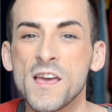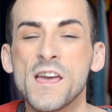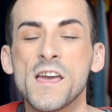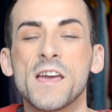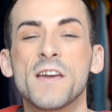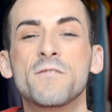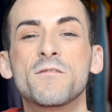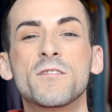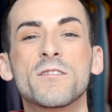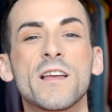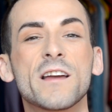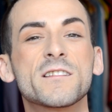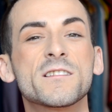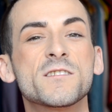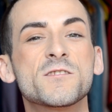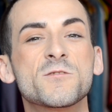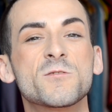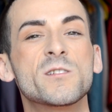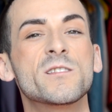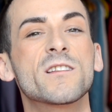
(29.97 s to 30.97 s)
If you'd like to
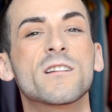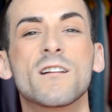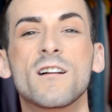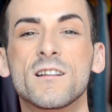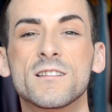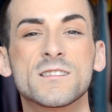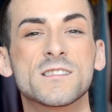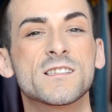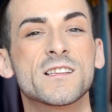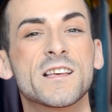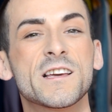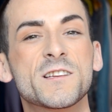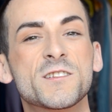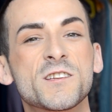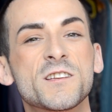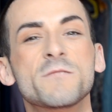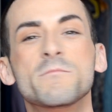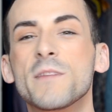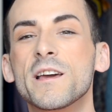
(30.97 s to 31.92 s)
join the constellation,